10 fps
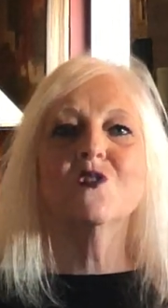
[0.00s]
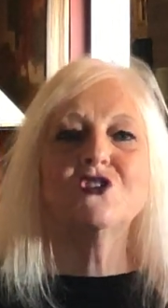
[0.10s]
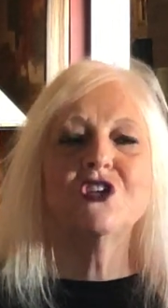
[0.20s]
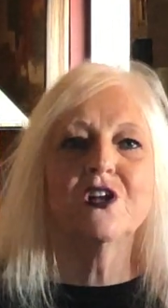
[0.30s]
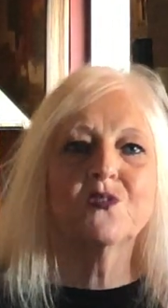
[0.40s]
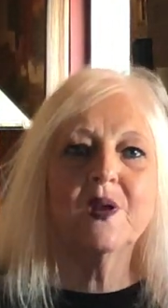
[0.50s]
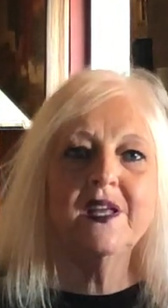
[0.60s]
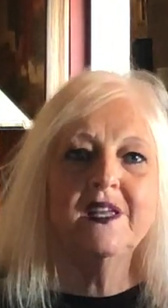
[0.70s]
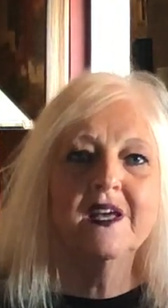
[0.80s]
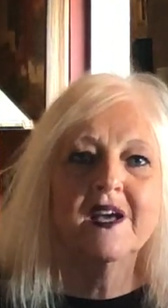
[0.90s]
Hello, children.
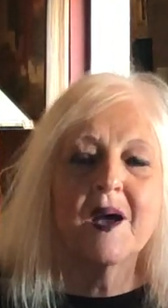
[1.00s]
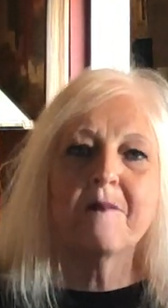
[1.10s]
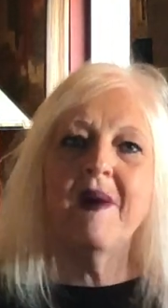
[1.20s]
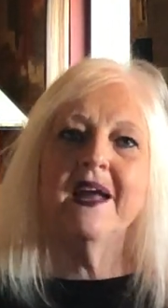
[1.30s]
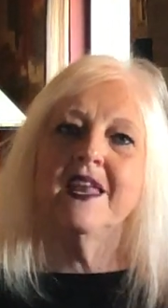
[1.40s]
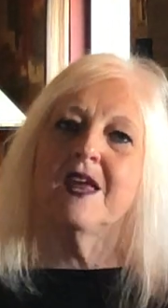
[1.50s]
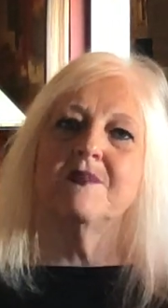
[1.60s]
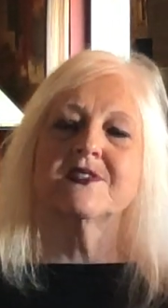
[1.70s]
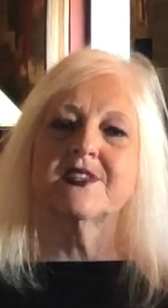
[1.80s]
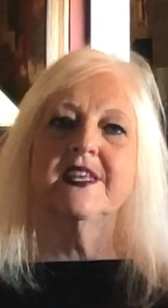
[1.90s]
My name
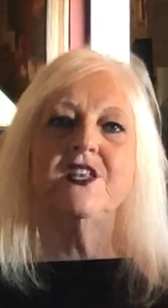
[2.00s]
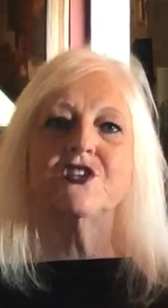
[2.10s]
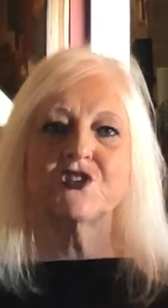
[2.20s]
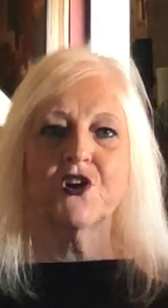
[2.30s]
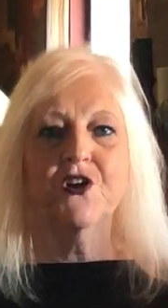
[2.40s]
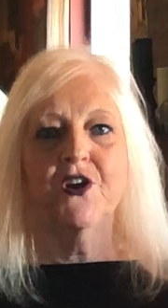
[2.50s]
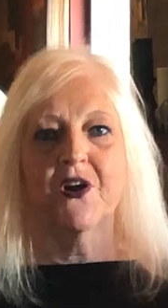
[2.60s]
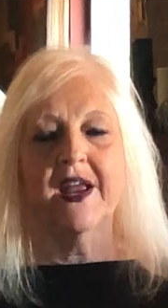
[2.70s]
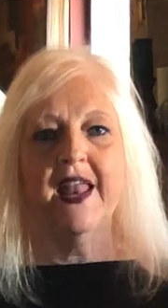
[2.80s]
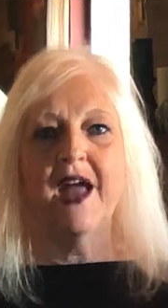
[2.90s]
is Linda
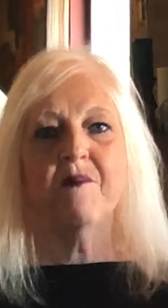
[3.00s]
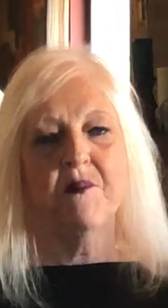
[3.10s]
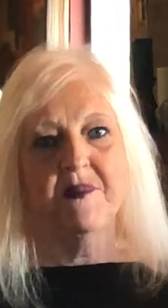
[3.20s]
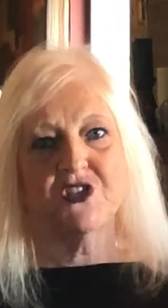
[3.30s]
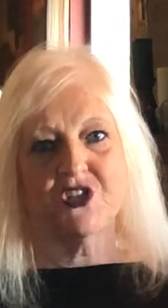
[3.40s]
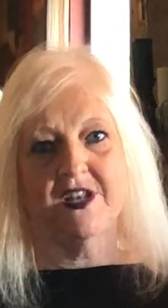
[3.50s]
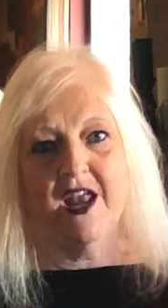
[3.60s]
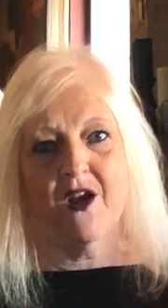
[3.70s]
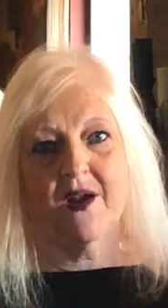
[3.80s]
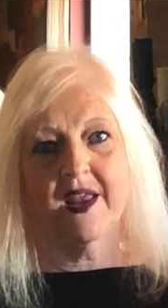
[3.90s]
Turner, and I'm a
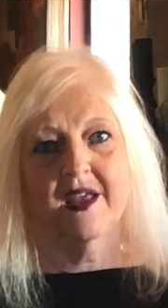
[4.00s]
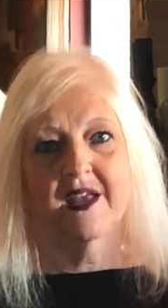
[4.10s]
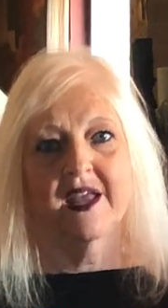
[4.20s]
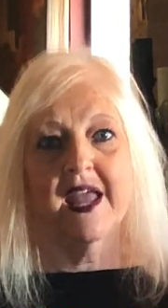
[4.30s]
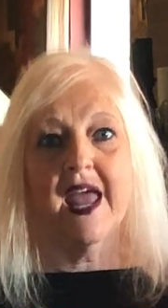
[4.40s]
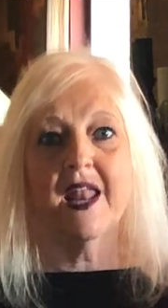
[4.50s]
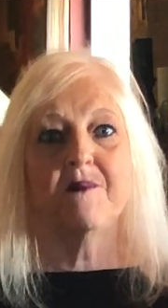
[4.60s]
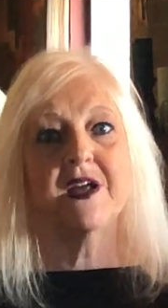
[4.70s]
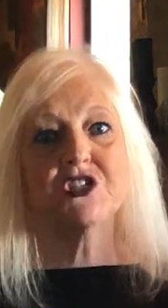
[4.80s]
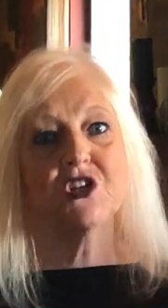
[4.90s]
missionary. And I
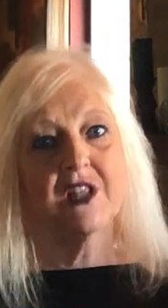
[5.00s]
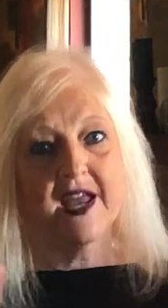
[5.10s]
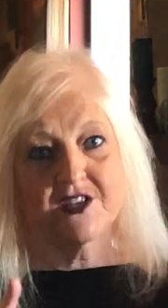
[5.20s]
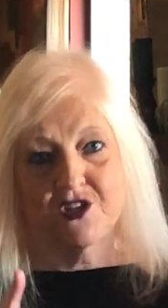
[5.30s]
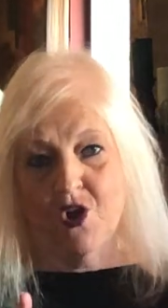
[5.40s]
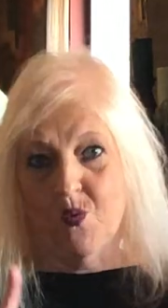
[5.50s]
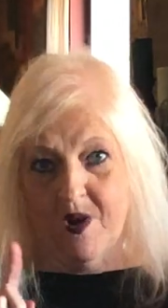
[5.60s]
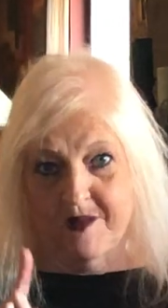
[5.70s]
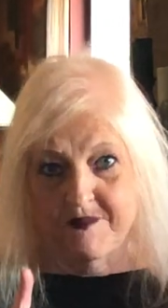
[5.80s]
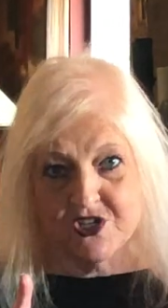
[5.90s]
bet you'd like to know
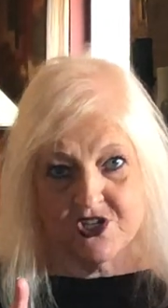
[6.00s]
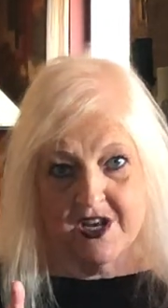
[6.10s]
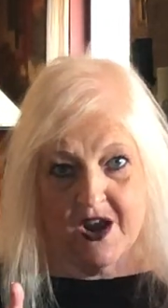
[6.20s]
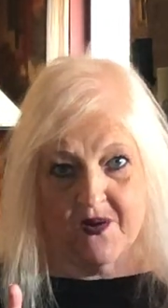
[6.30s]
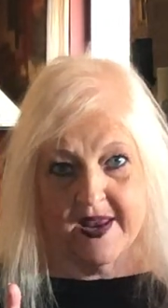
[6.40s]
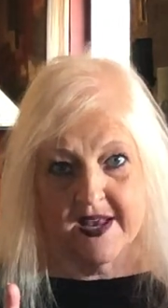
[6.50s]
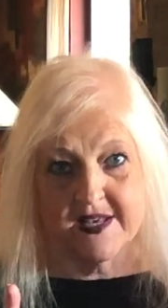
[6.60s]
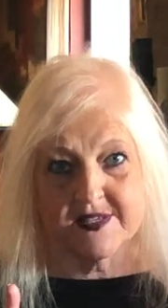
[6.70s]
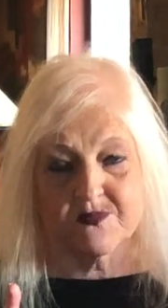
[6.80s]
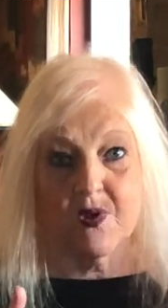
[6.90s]
what a missionary
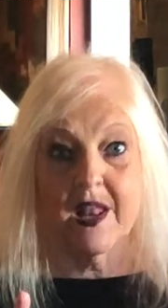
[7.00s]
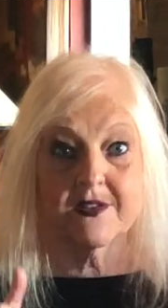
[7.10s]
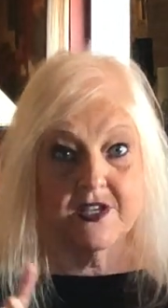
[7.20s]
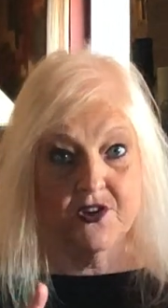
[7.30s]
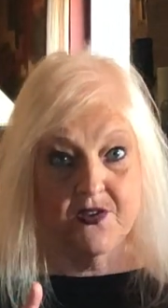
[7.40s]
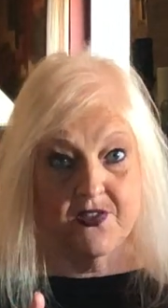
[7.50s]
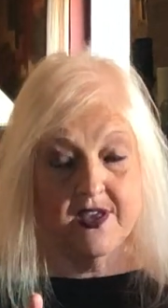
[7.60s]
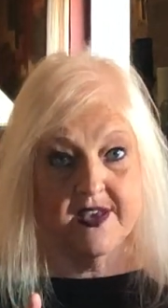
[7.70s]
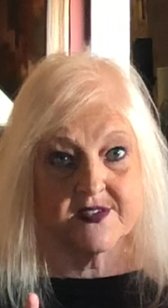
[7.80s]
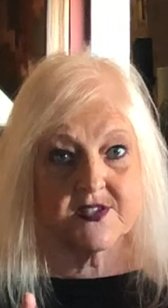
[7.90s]
is. Well, I'll tell you
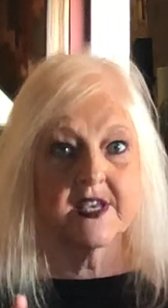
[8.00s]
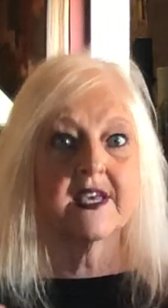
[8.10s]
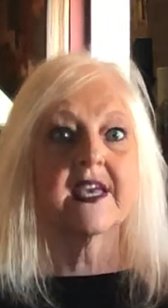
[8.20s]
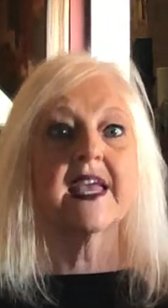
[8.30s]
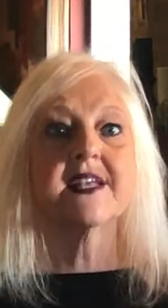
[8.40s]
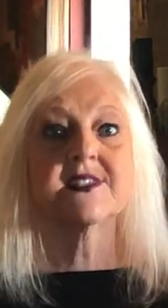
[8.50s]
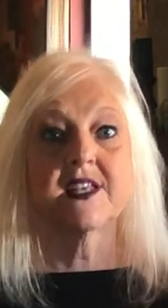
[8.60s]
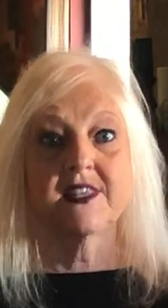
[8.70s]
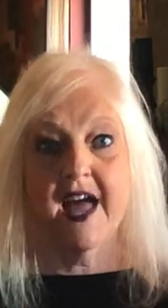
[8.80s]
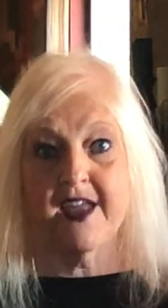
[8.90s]
this. It's
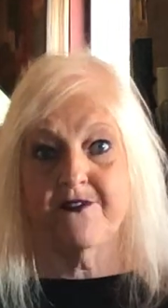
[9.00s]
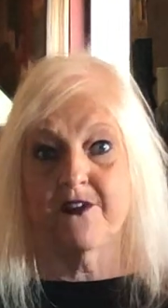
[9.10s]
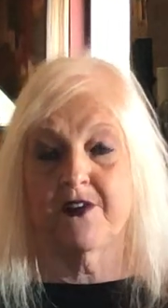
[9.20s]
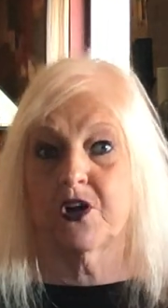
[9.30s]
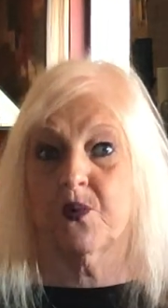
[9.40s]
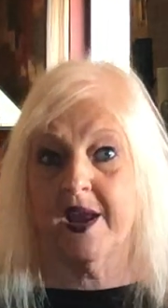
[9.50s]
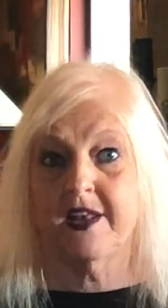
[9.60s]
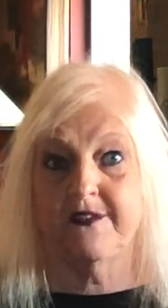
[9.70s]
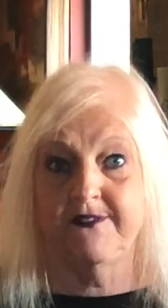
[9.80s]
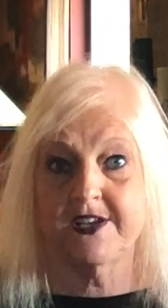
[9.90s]
a life of a great
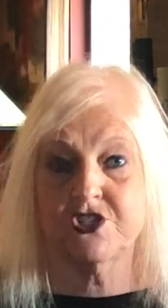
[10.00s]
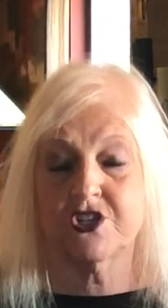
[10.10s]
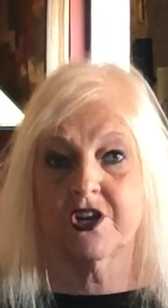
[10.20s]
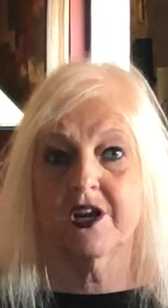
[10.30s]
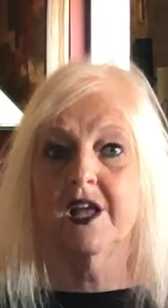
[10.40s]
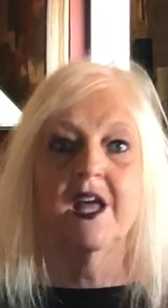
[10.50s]
adventure.